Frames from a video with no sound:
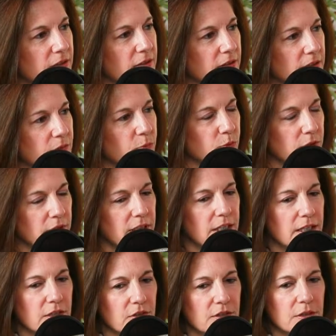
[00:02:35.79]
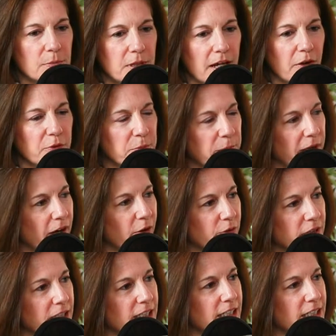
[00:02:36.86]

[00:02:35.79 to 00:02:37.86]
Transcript: It really is, and to be out and about.